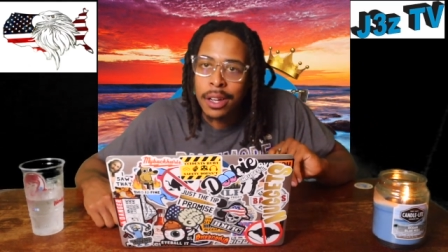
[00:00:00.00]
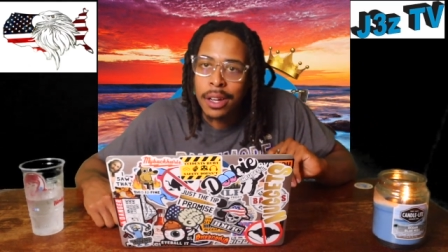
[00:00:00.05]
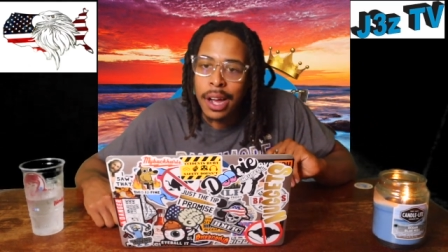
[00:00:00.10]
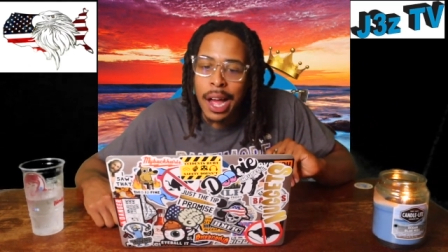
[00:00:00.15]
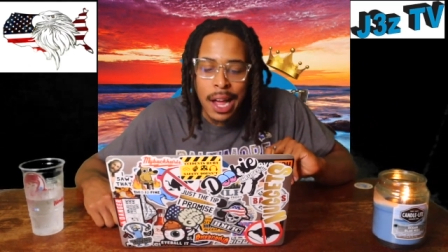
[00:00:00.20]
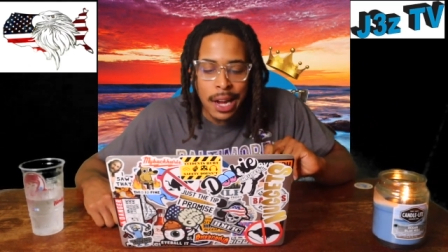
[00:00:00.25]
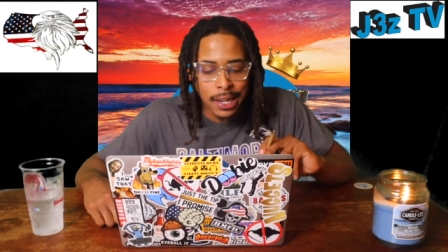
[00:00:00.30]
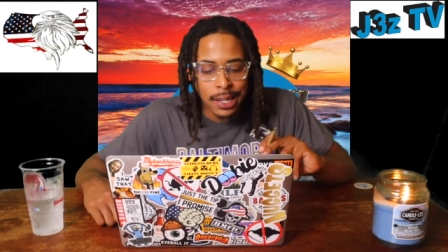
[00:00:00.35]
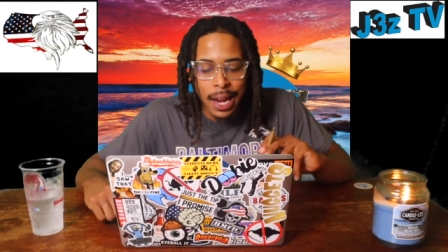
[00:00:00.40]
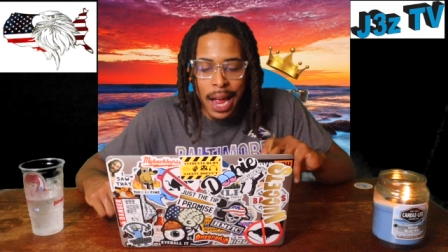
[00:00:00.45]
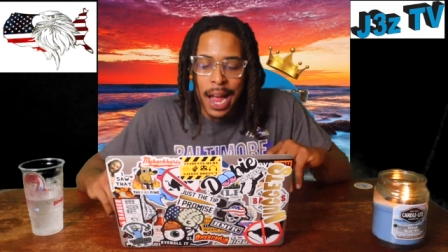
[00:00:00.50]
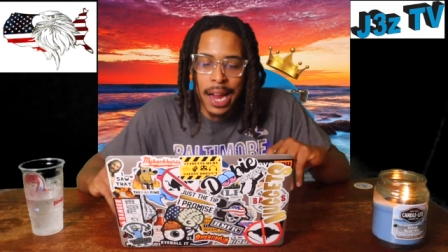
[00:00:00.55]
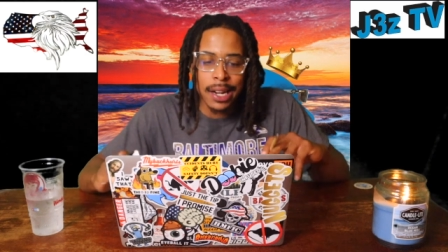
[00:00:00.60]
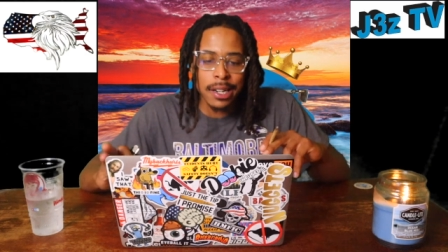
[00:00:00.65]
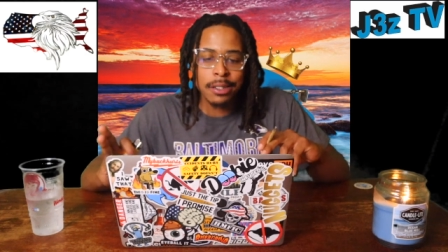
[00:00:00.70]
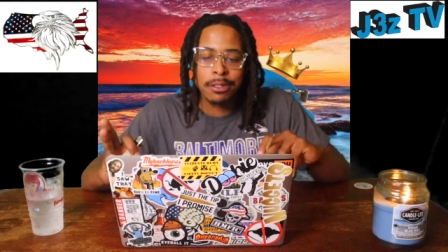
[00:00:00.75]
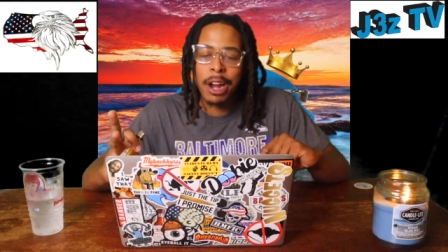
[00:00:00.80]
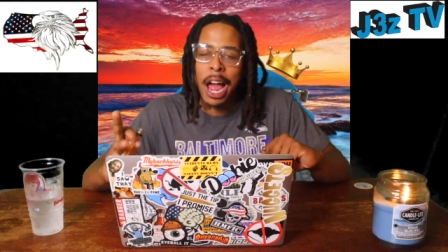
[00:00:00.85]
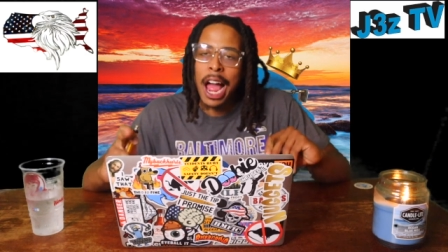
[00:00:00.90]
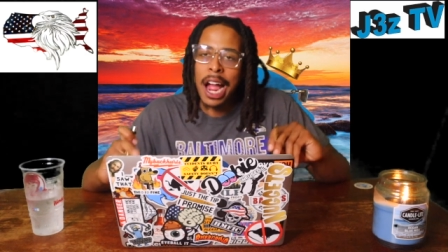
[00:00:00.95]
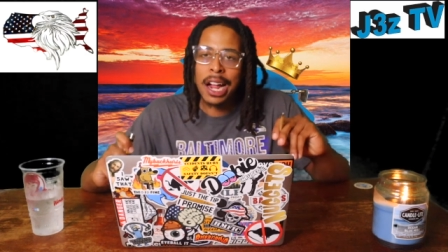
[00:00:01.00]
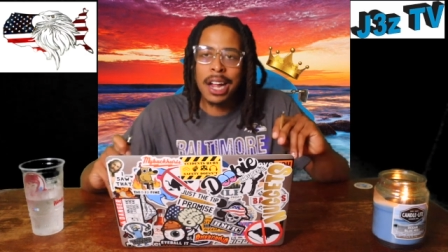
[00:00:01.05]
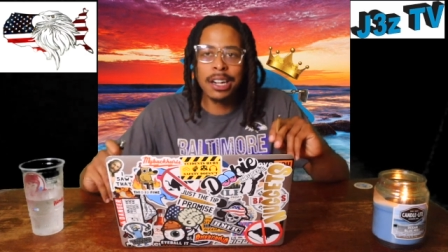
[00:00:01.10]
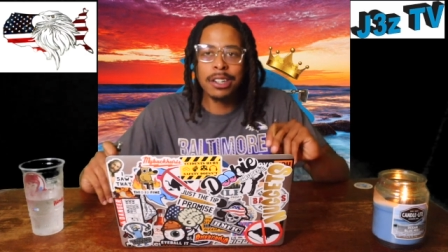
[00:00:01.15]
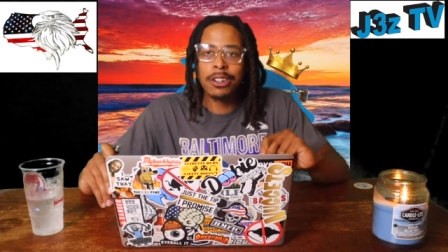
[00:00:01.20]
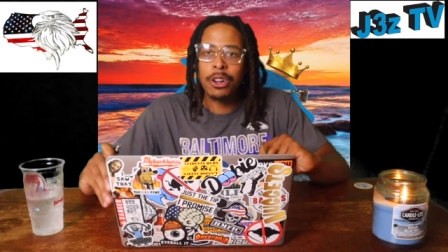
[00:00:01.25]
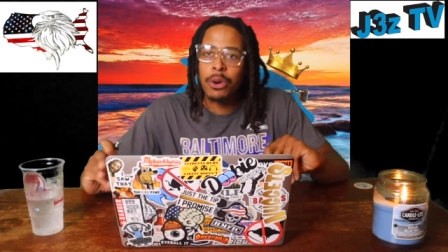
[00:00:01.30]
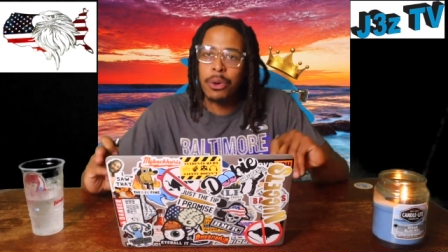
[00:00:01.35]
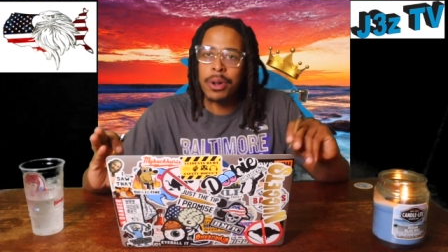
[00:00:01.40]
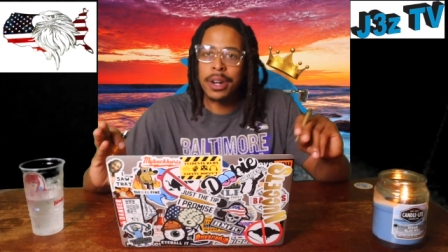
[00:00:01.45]
I can, I can, I
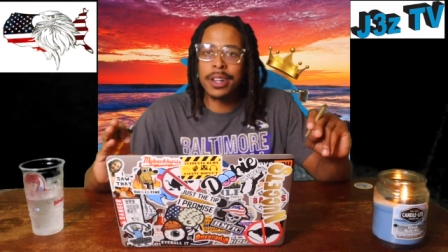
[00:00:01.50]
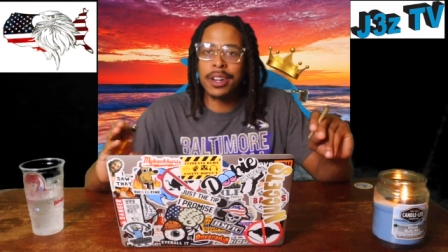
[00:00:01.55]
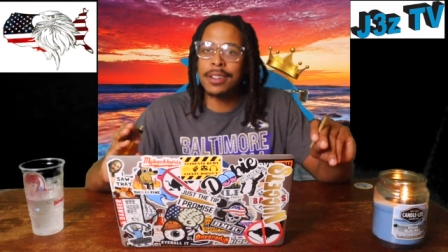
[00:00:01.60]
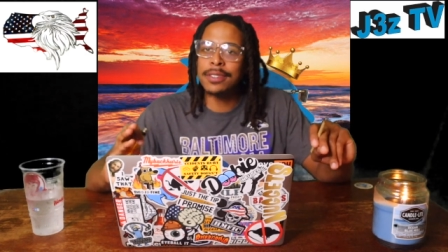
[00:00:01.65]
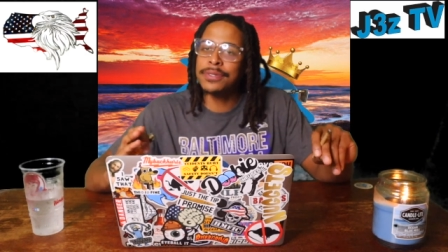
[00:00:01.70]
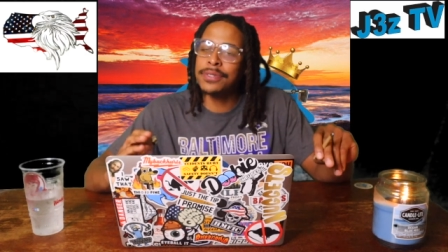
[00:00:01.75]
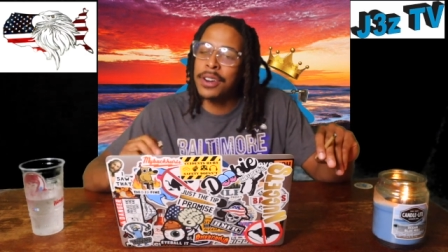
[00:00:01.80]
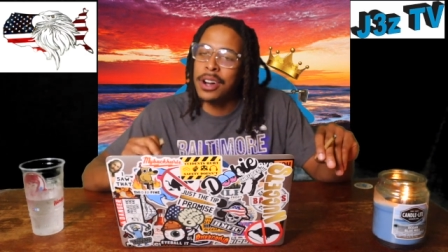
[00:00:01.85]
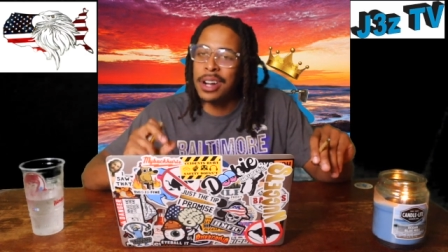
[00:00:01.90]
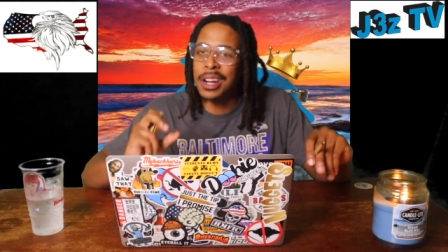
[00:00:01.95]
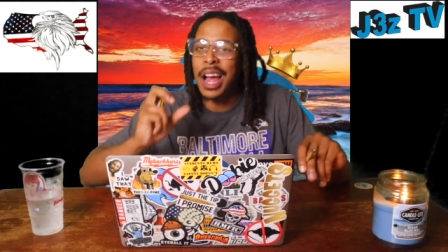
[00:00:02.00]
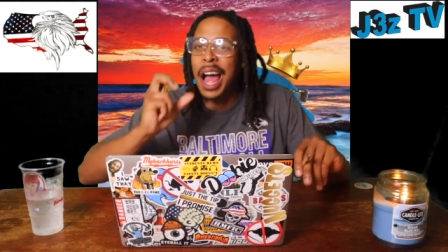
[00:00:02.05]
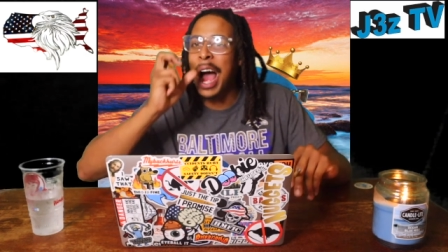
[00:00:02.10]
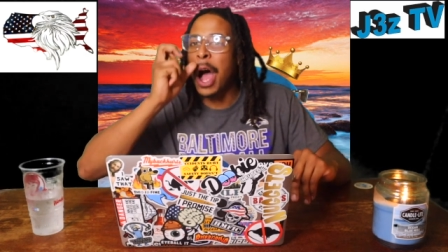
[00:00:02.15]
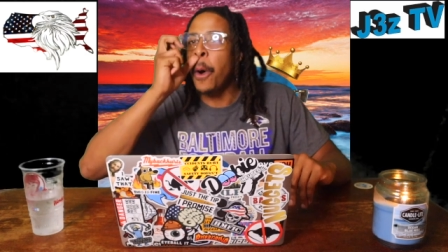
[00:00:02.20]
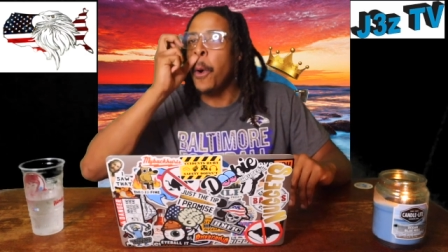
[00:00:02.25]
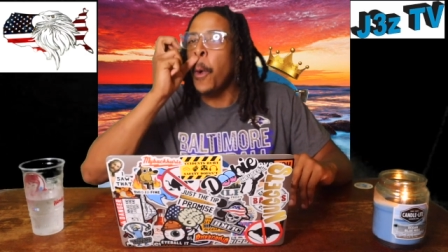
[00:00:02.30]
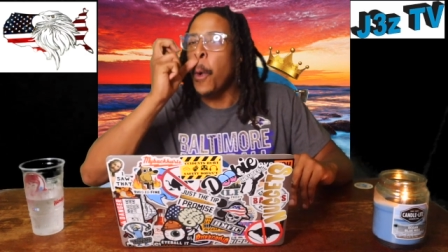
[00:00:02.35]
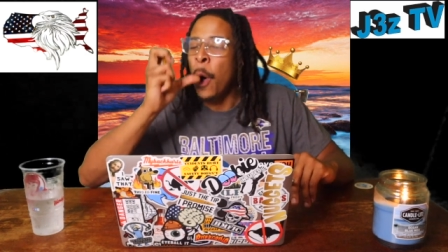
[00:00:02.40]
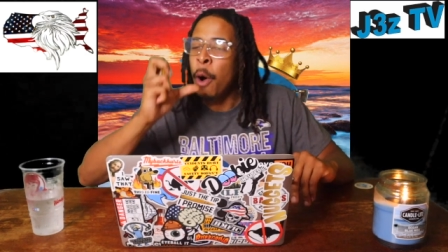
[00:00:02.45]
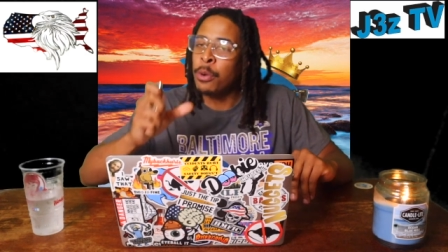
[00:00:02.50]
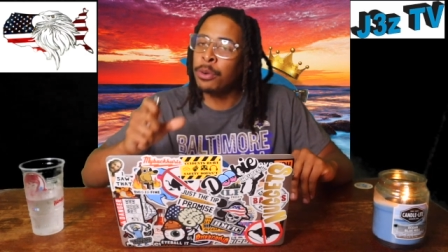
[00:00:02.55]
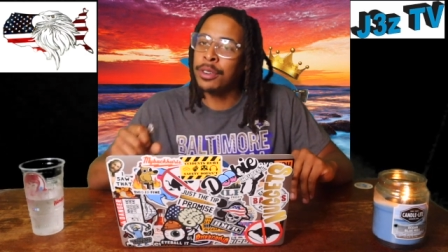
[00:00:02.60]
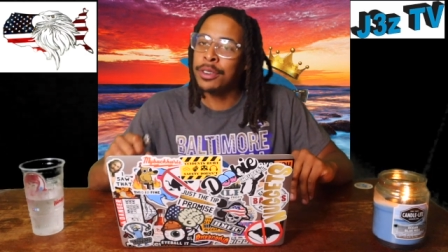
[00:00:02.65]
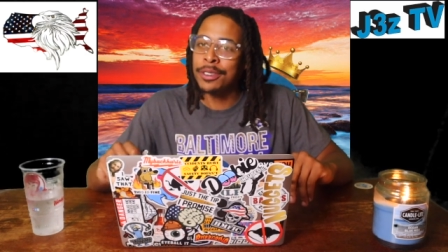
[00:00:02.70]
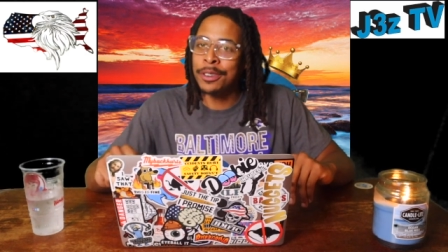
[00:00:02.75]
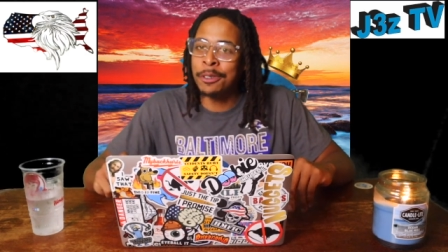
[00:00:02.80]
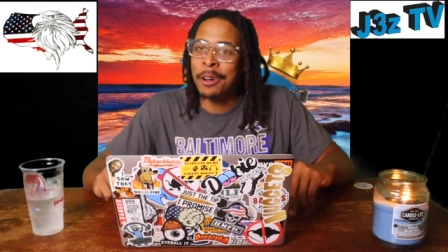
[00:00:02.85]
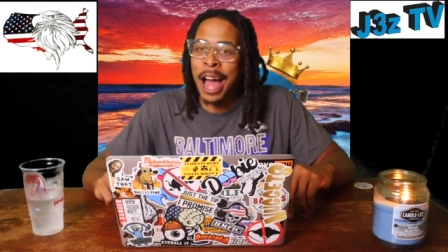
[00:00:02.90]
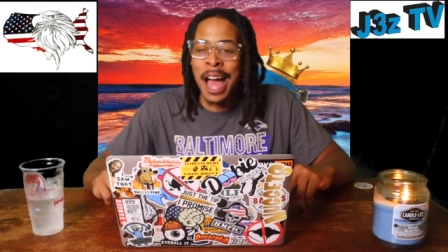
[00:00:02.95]
can do what the fuck I want to do.